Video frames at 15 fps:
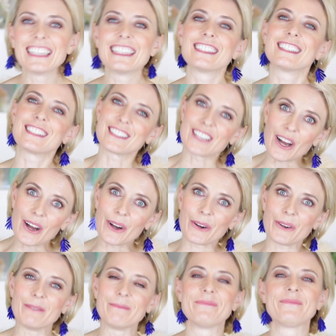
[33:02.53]

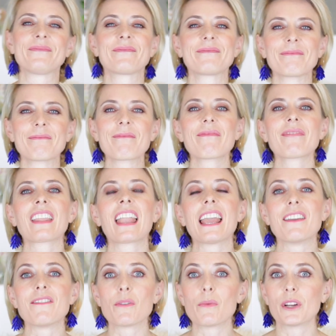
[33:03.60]
So
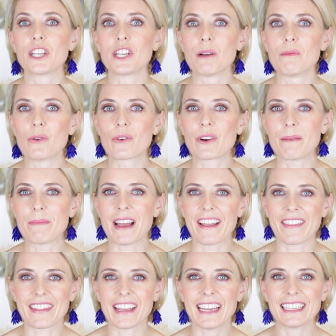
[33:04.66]
if you want to know more
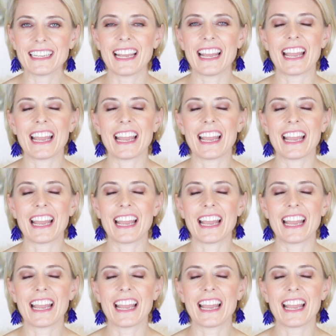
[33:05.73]
about that,